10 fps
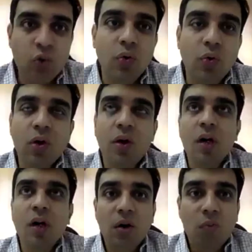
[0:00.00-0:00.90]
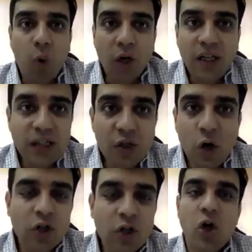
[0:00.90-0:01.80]
two, what is
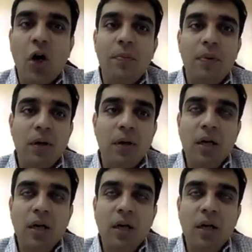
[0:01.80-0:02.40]
your job?